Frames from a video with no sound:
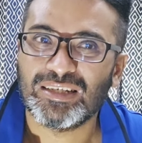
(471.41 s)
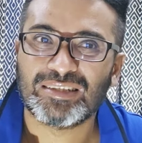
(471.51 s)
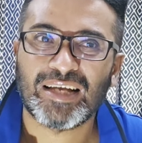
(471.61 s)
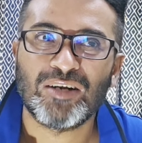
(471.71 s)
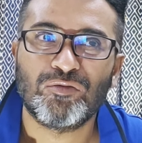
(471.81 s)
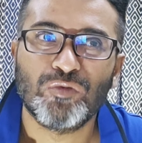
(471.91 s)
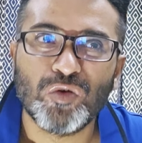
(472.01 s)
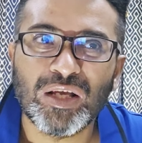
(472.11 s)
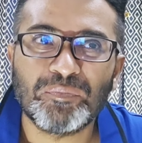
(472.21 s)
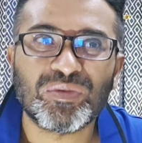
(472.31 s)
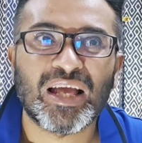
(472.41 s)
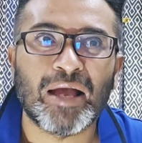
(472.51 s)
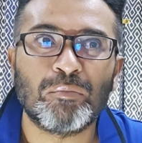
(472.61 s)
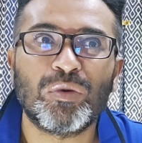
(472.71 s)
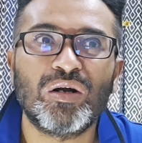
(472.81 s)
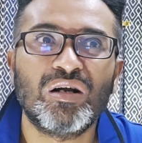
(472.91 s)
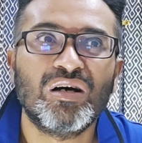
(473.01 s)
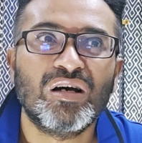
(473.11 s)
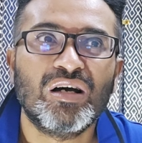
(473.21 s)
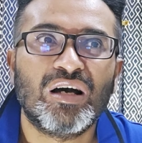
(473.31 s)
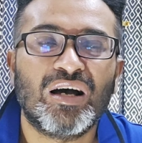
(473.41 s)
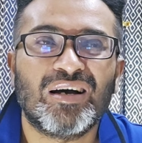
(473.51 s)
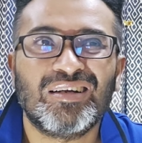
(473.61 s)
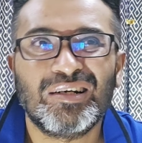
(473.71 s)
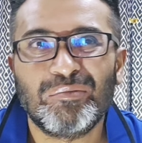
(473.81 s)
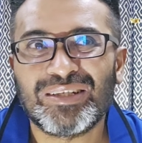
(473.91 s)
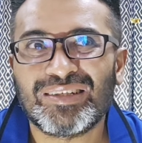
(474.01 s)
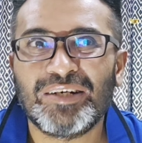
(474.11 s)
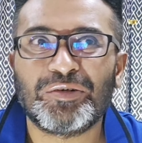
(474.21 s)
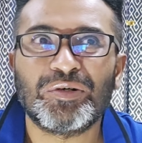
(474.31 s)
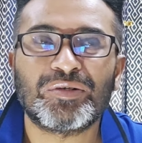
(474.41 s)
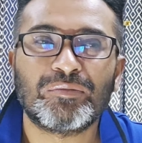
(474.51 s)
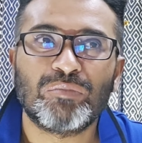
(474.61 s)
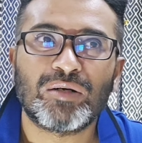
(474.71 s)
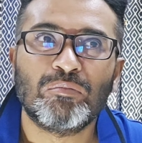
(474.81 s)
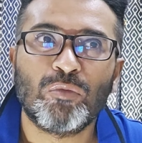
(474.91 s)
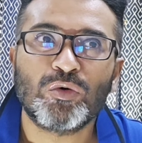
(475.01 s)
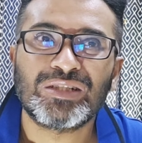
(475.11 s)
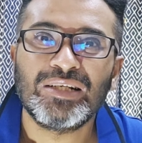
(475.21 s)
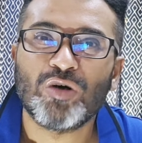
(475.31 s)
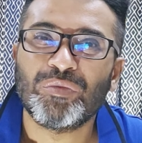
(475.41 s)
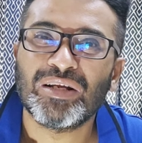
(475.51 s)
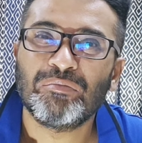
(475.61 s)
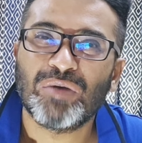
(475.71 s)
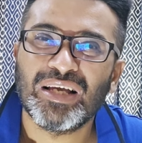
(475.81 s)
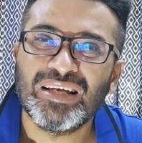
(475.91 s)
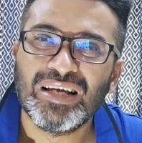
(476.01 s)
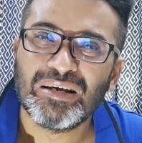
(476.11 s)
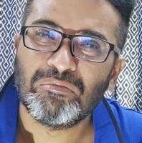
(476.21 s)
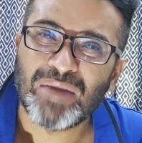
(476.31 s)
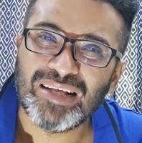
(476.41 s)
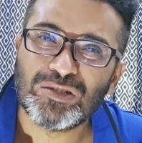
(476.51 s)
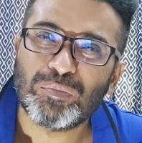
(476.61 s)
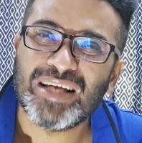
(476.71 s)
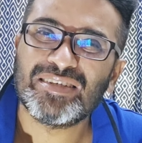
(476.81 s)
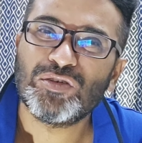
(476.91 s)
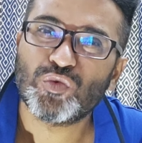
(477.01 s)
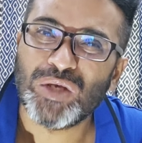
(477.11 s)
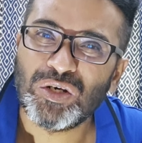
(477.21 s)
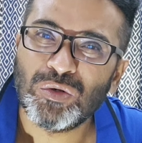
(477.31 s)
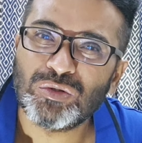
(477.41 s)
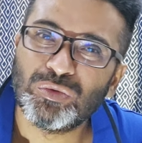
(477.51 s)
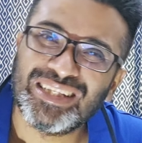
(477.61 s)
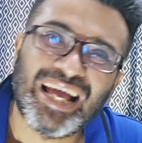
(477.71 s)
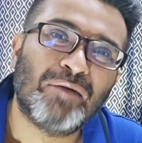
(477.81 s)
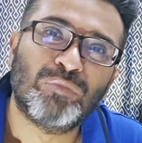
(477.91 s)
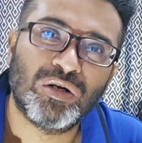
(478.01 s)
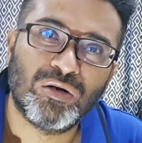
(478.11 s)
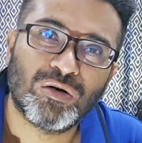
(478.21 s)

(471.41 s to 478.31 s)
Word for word: It's kind of woody, amber, a little bit citrus, but mostly dominant by mild spicy sweet notes with amber.